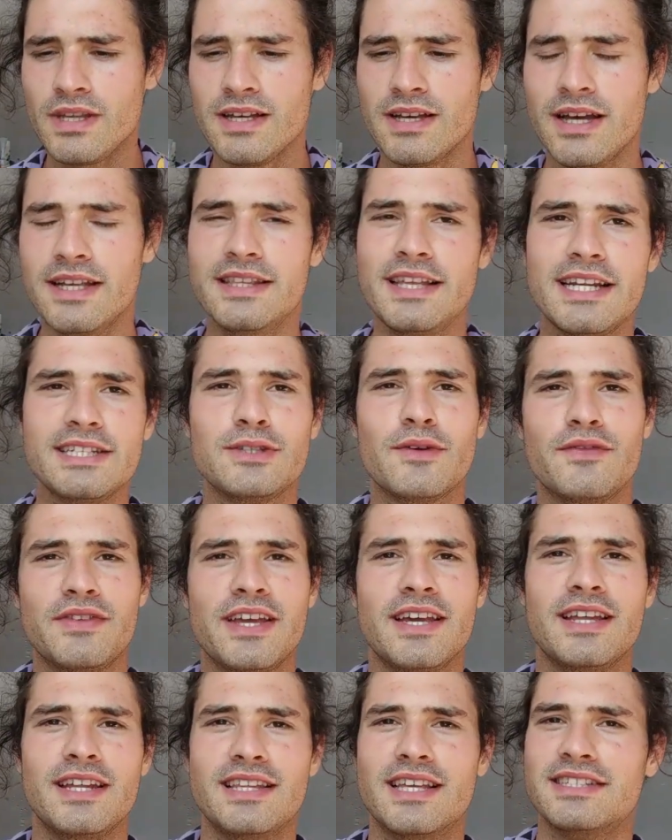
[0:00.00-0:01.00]
and the rest of
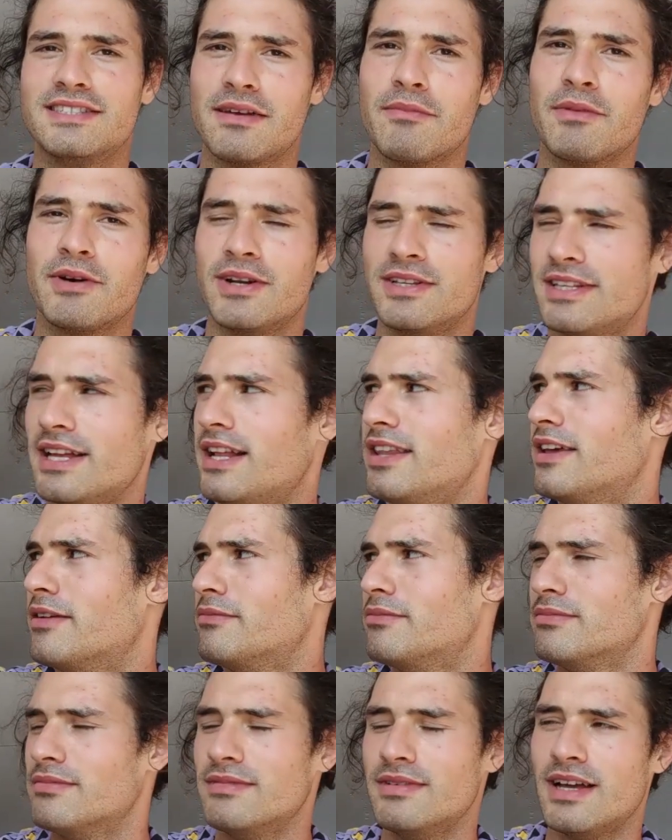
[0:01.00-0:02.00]
the ingredients I'm gonna tell
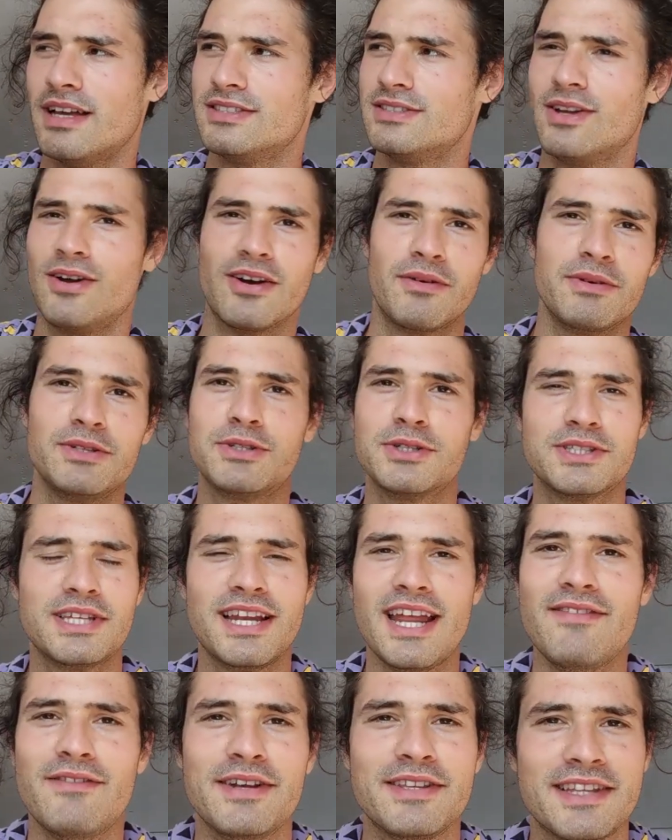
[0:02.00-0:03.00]
them as long, because
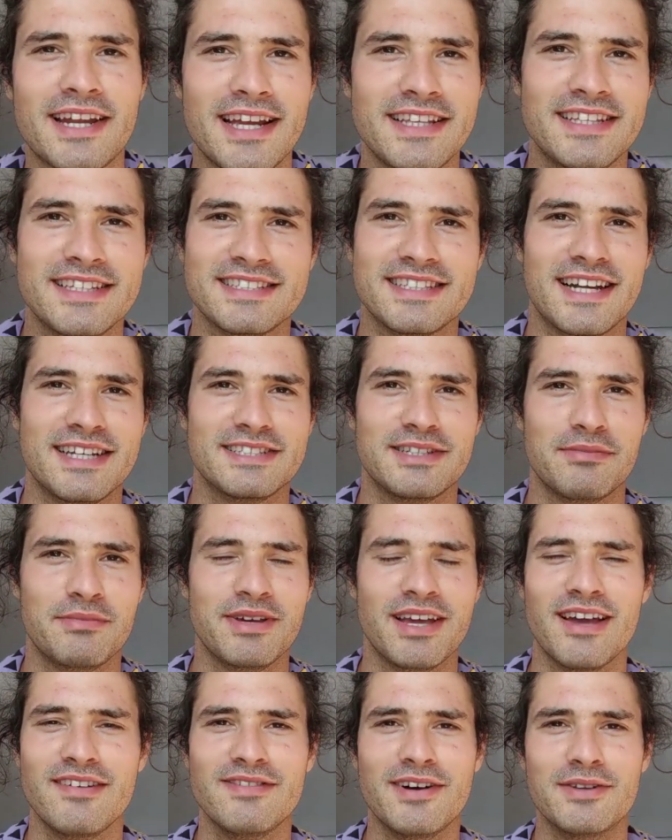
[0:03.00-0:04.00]
I never tried this
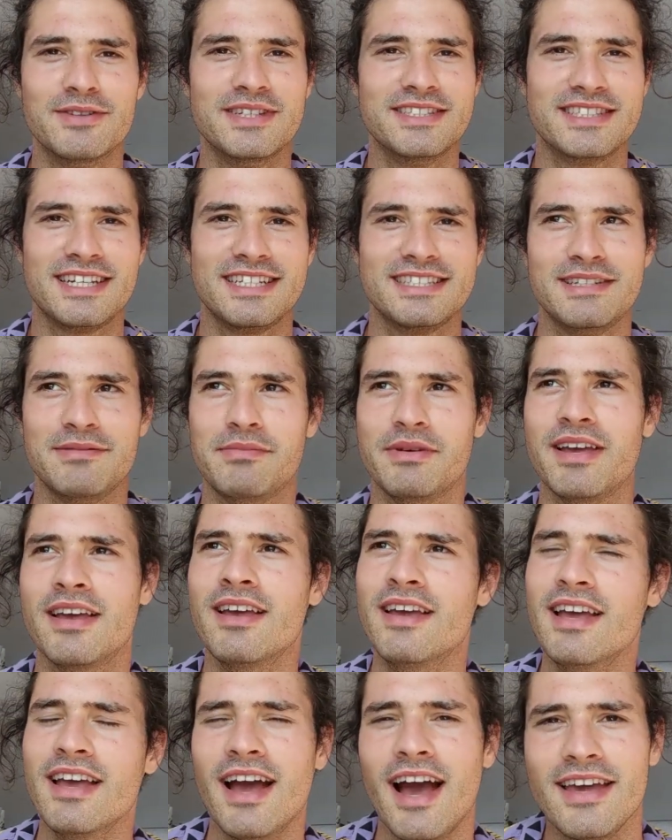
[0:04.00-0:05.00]
recipe. I found this recipe,
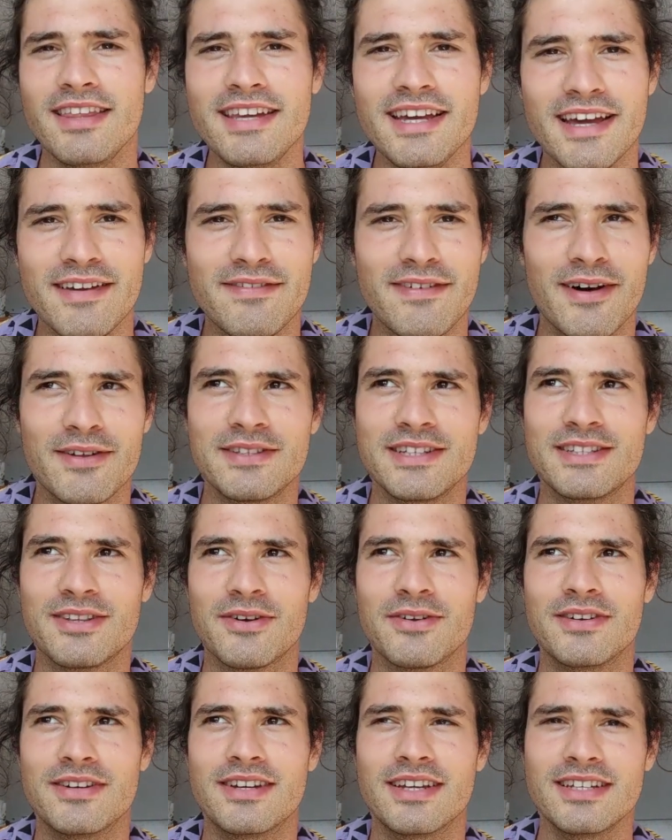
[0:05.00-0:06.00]
I think I found it
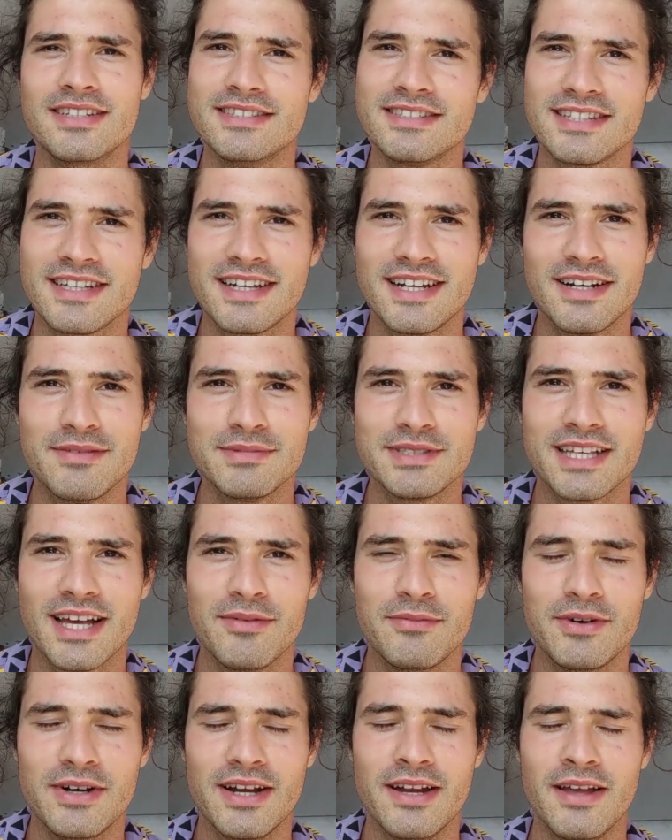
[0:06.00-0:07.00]
on Instagram
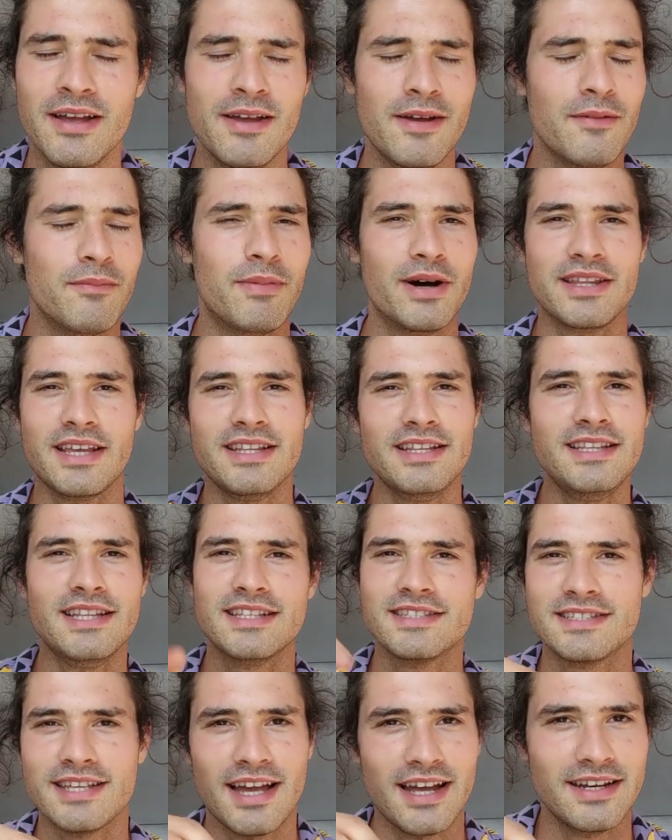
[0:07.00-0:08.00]
somewhere, but I
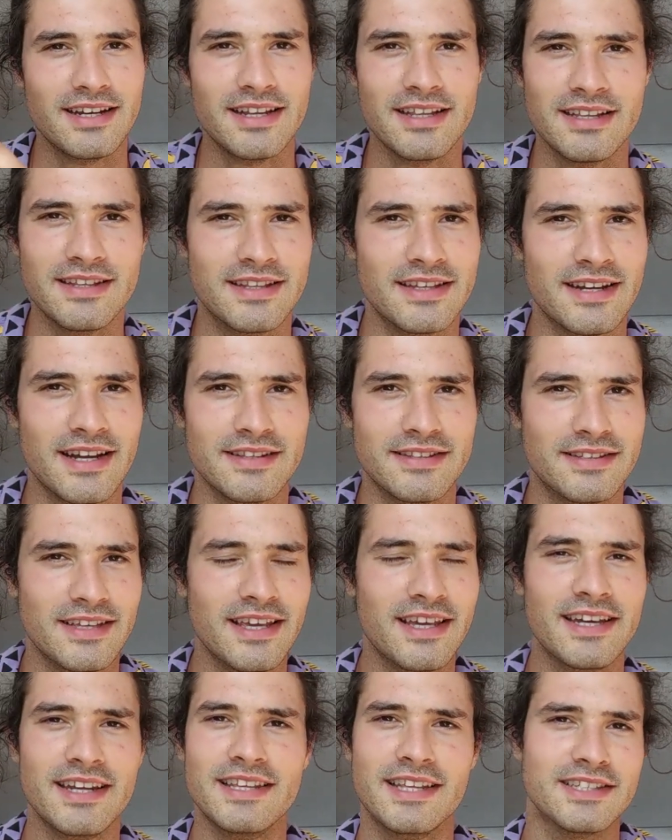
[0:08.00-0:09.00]
didn't sign the
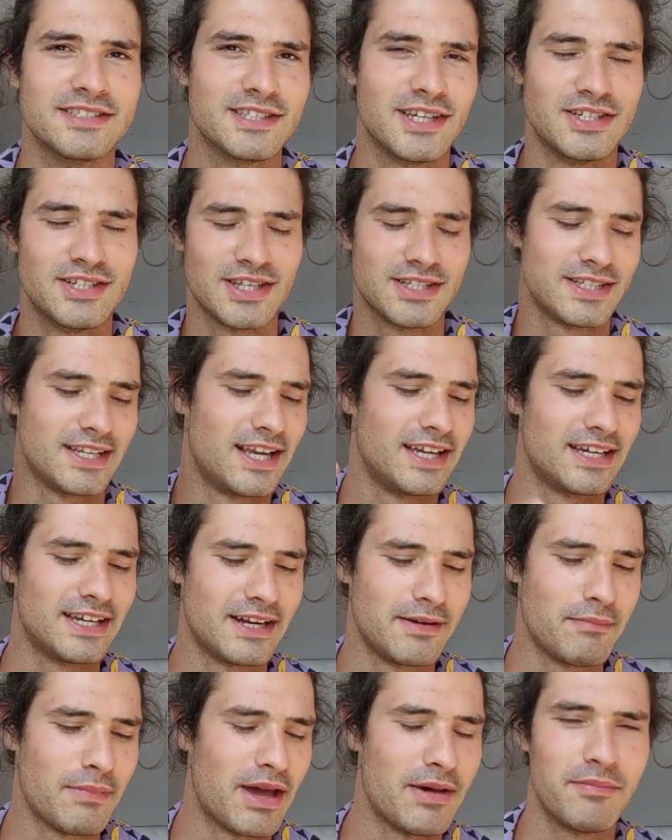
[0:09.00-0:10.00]
ingredients. I just like
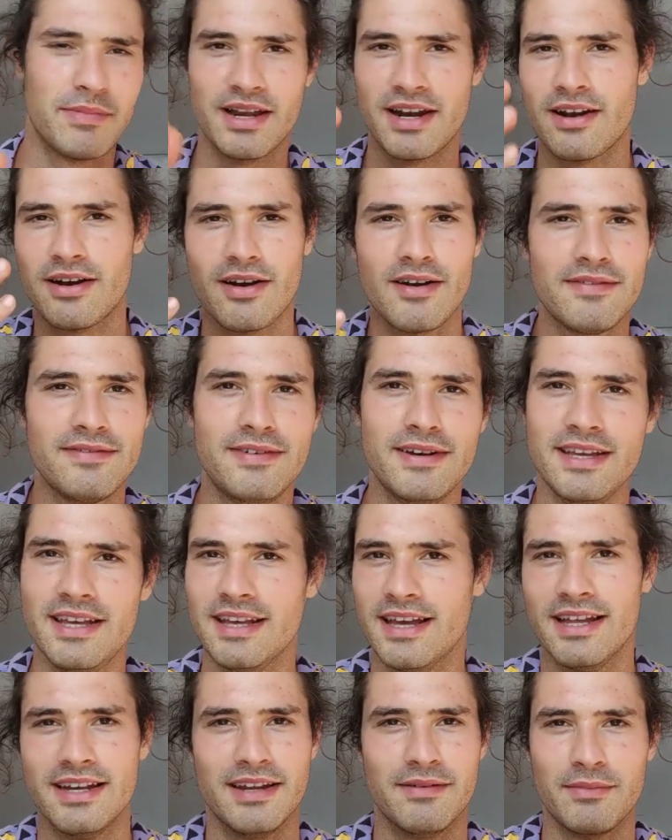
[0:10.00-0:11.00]
remember
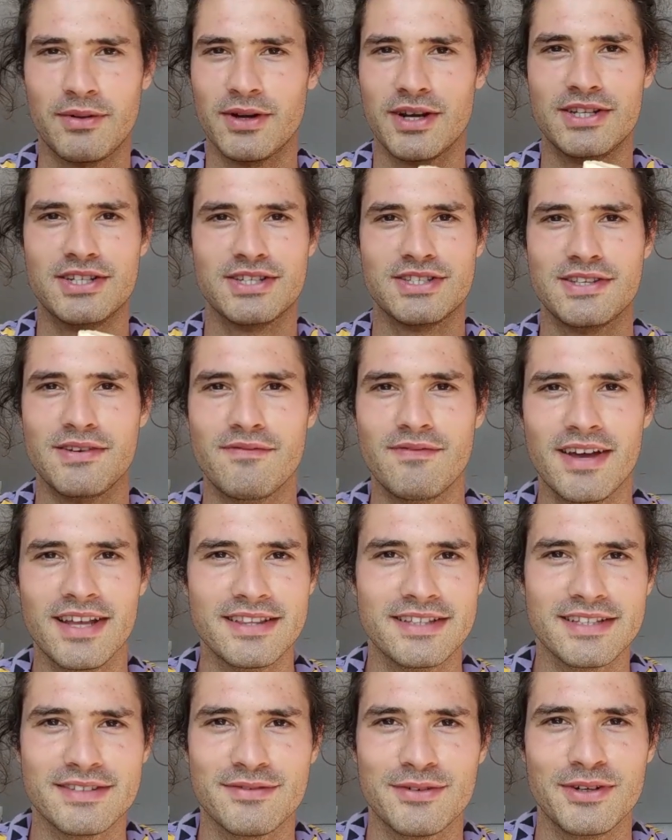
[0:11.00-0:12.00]
roughly, and I'm gonna just
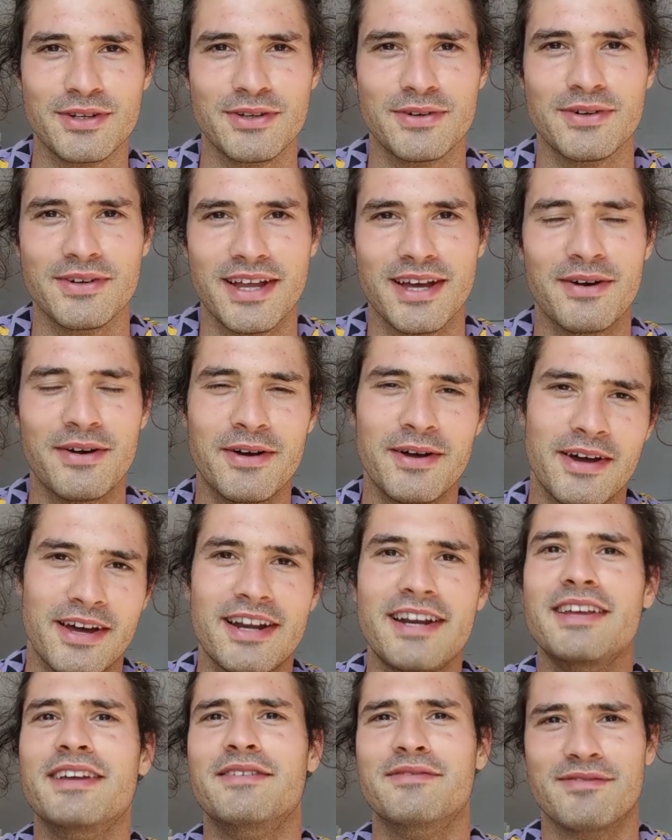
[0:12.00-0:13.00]
invent it for you now.
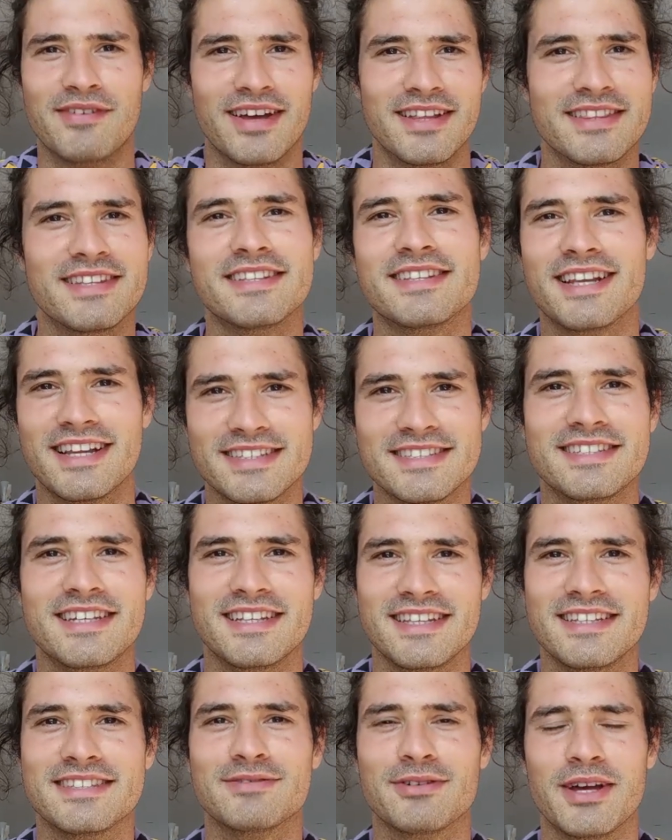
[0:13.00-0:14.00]
Reinvent it, let's say
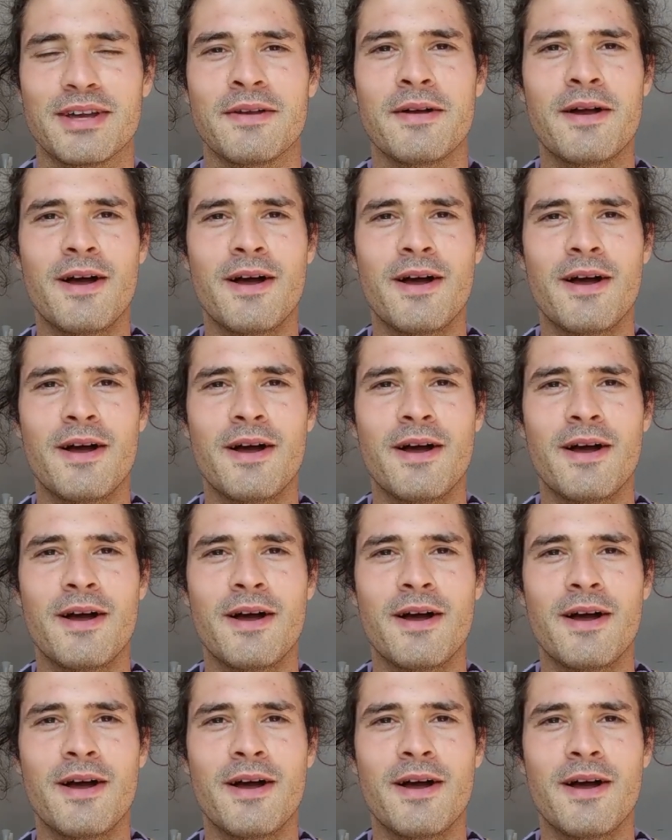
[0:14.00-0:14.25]
this way.